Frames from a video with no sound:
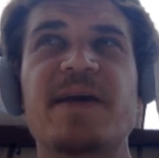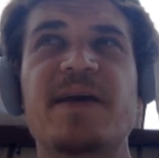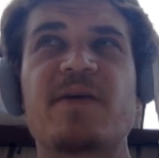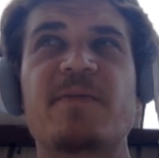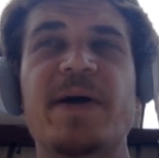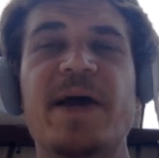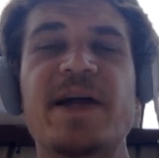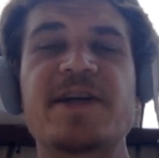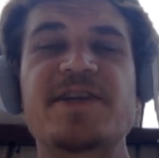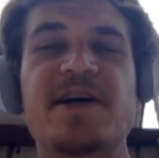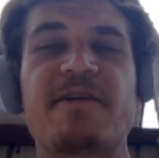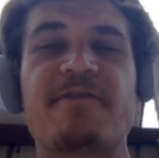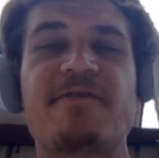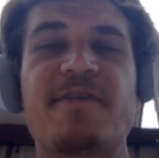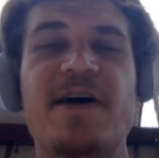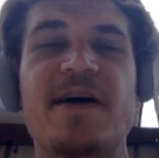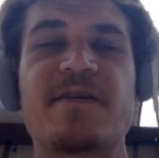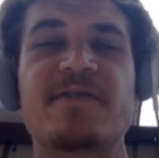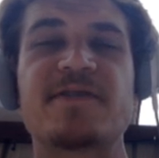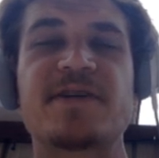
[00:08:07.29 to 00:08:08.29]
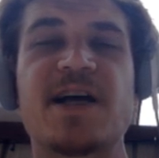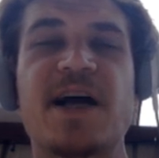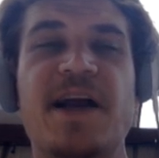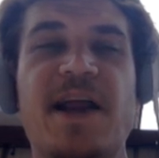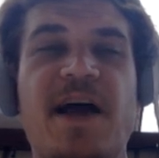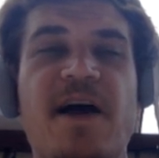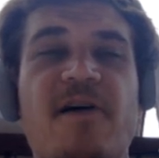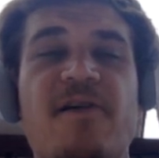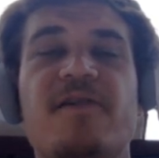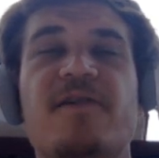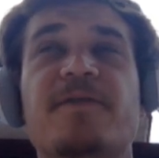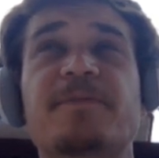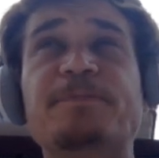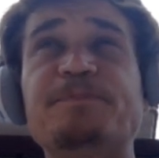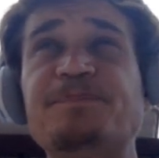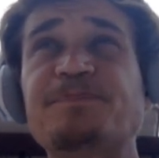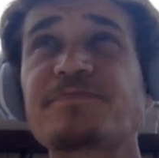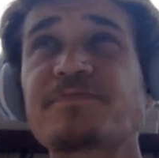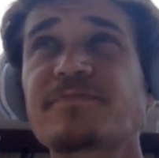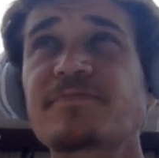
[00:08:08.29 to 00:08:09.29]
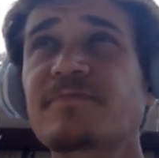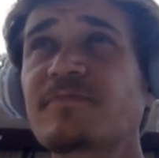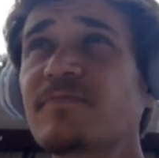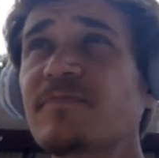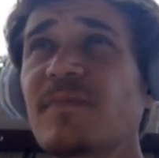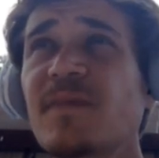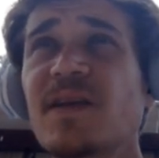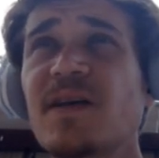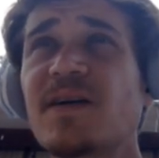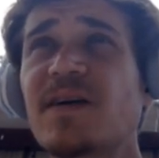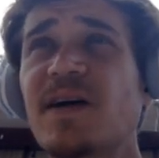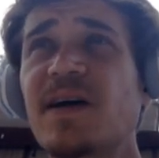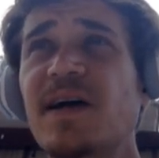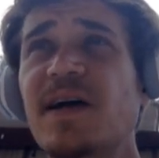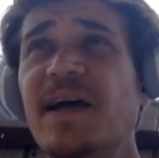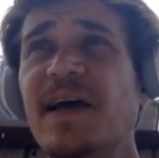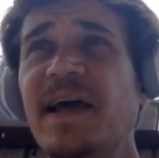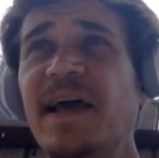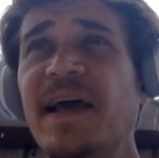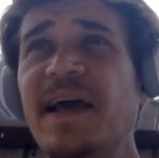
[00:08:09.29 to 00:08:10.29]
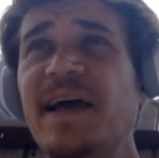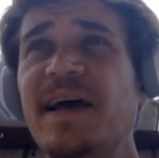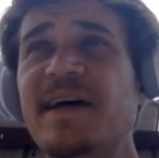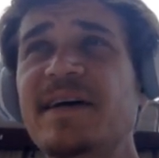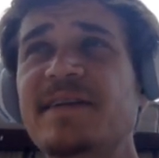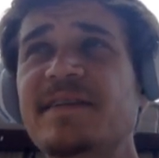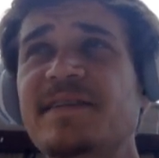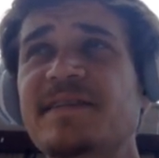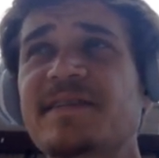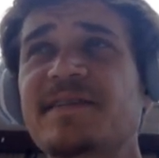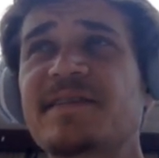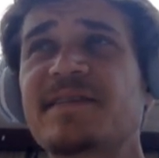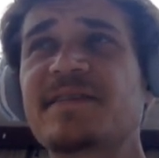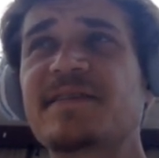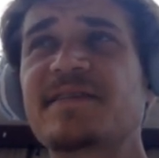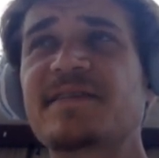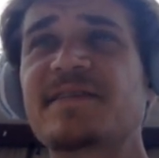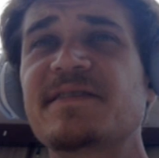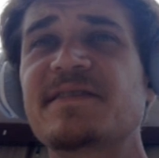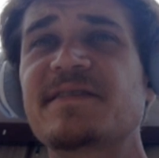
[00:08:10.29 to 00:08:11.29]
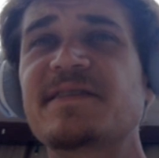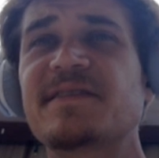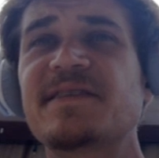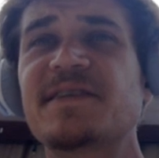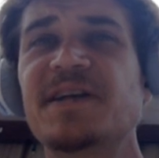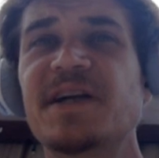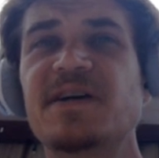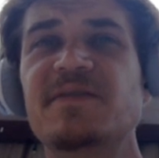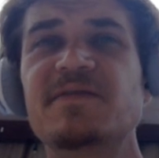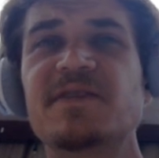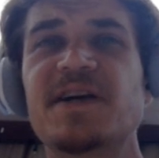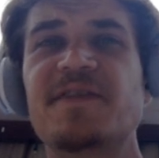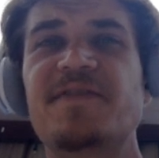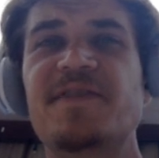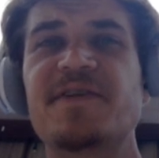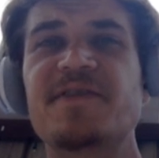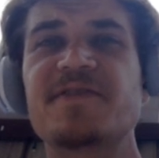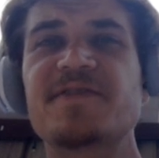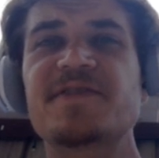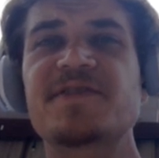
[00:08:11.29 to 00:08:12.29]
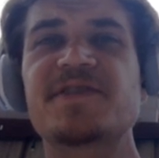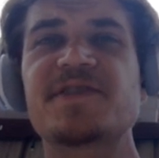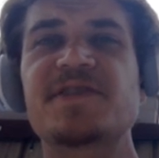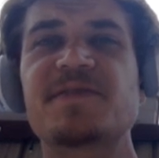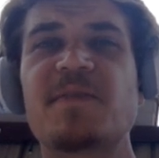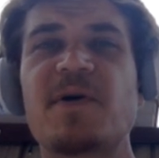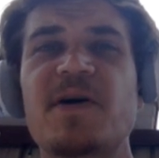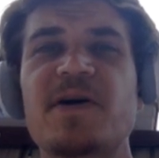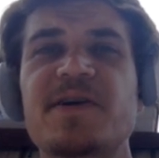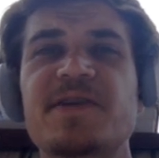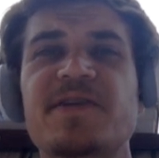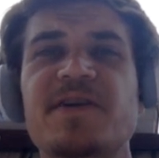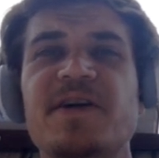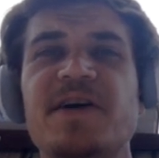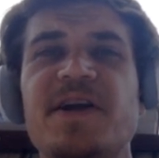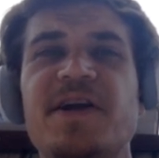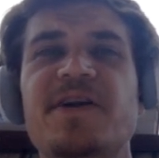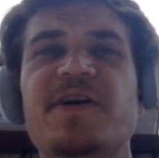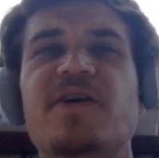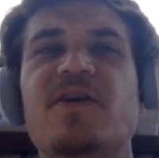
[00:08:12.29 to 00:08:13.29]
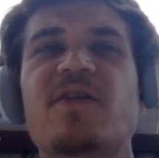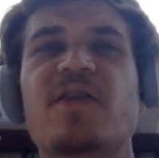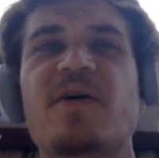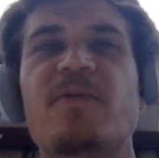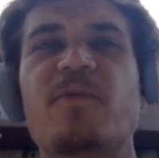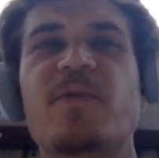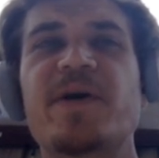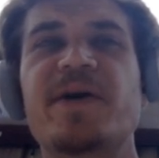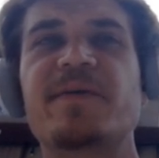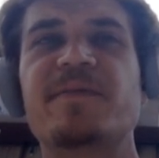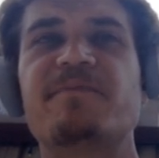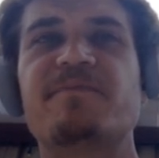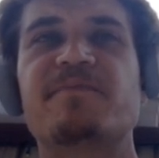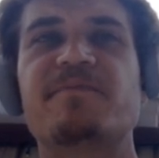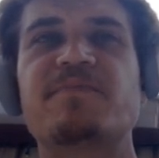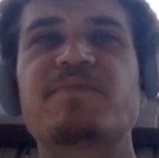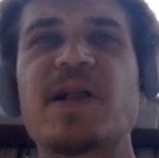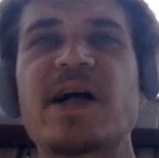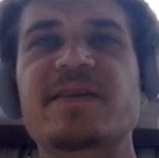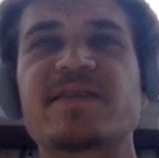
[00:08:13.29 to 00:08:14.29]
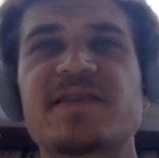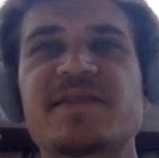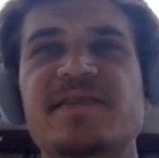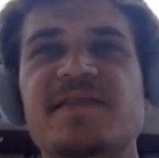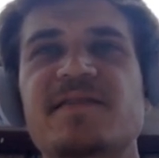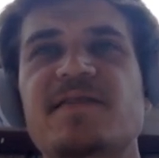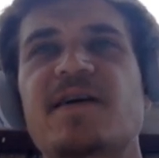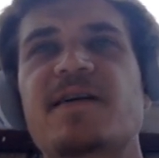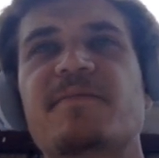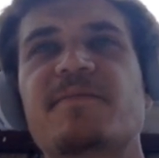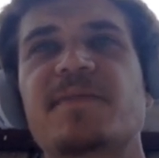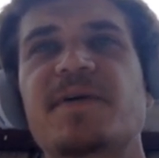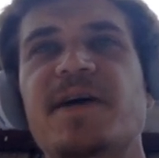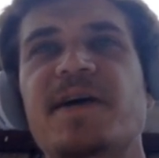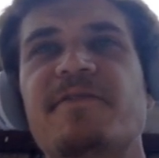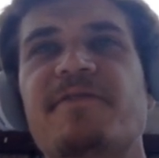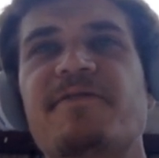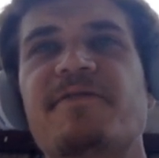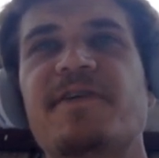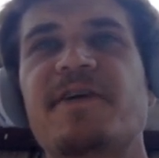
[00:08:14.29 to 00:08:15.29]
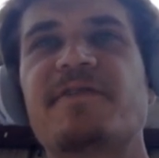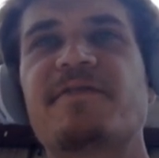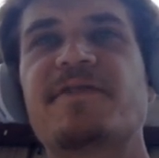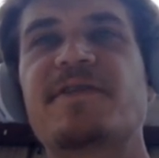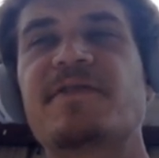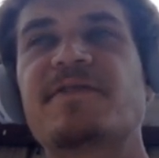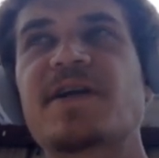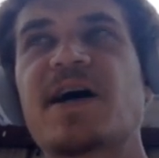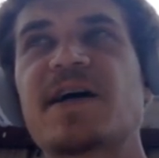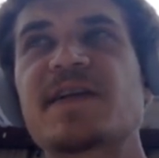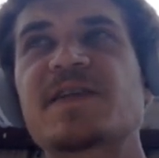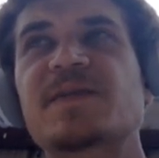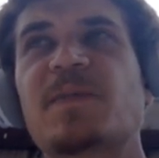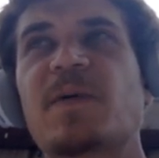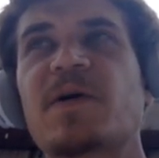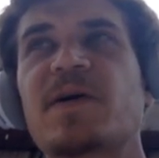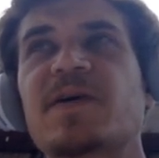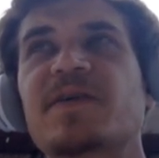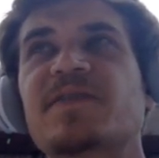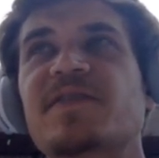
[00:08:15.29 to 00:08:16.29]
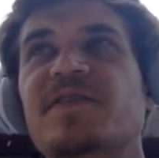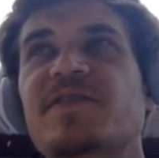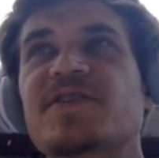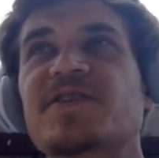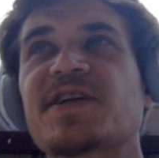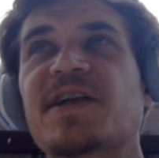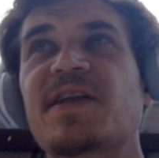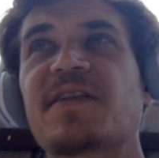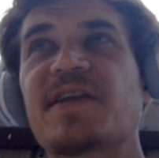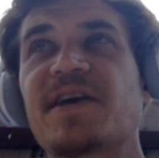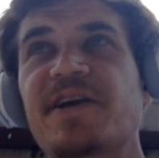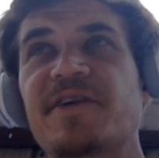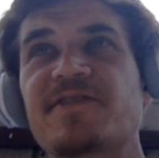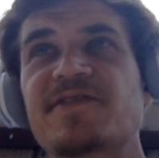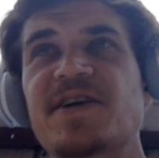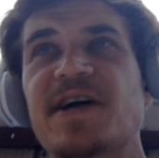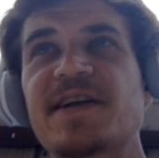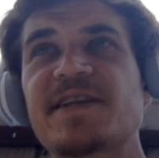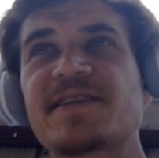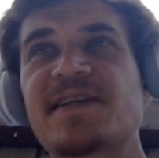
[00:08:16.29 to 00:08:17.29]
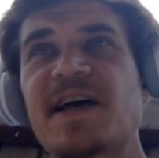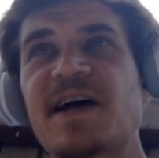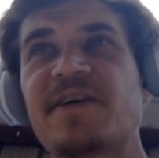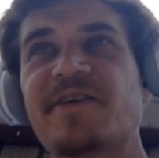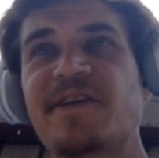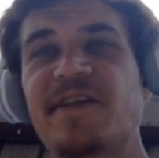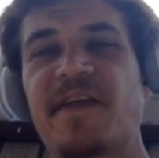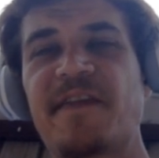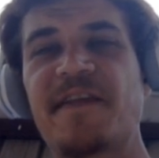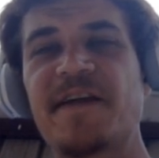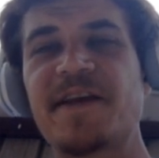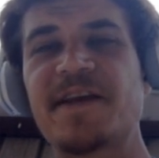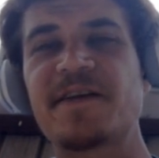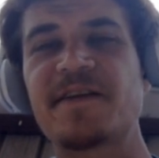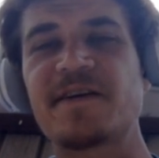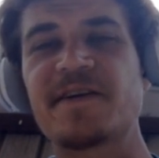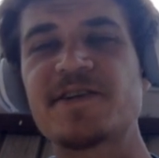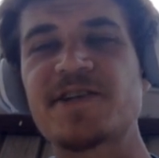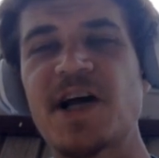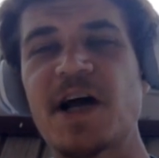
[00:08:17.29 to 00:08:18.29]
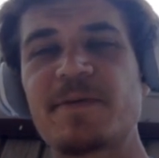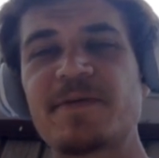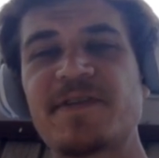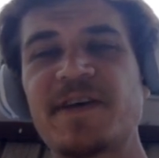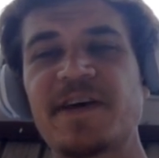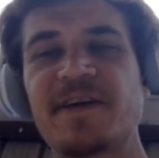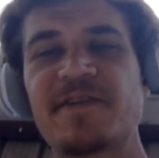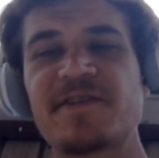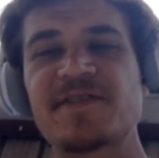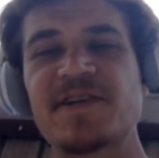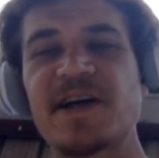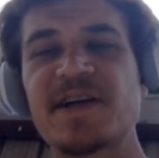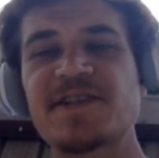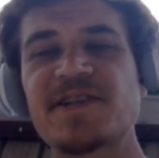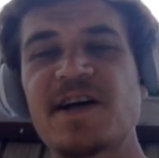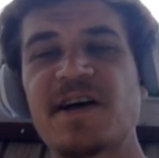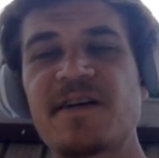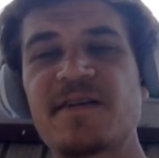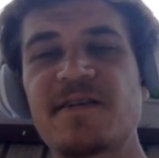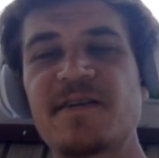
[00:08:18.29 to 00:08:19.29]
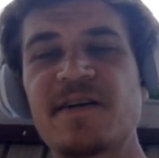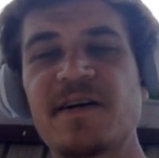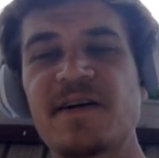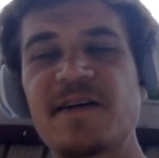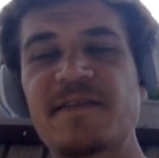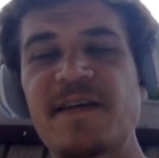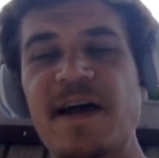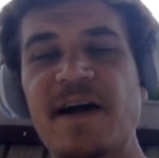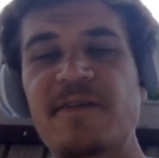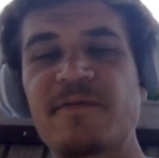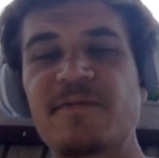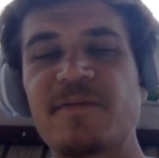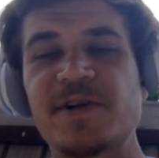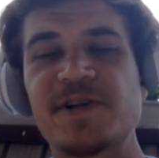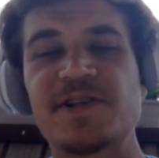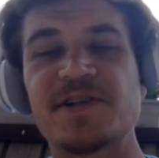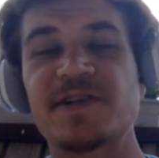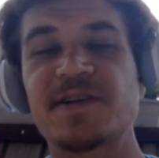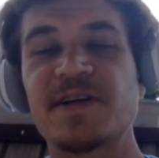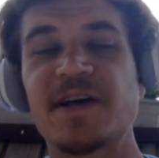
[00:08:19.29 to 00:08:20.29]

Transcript: page not found kind of error. And if they're smart, they're going to know that we blacklisted them. If they're not smart, they're just going to think your site's down, or that they did a good job of taking your site down, which